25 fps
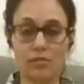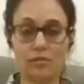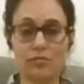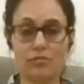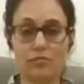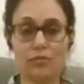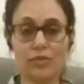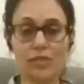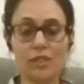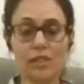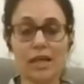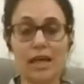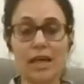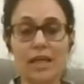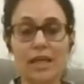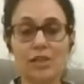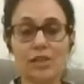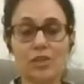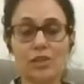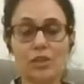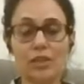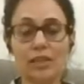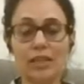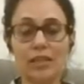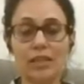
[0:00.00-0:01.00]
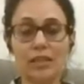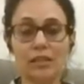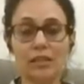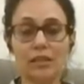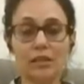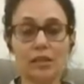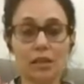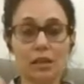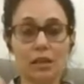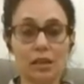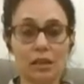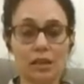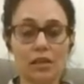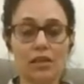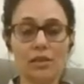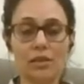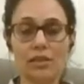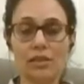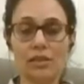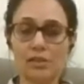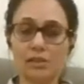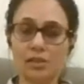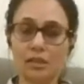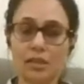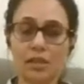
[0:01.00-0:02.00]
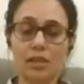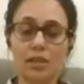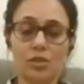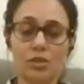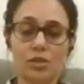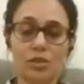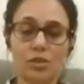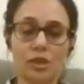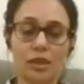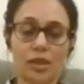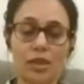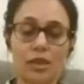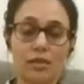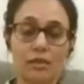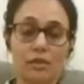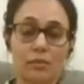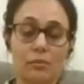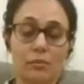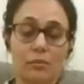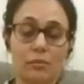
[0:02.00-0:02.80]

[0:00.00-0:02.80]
which actually hurts the inner child.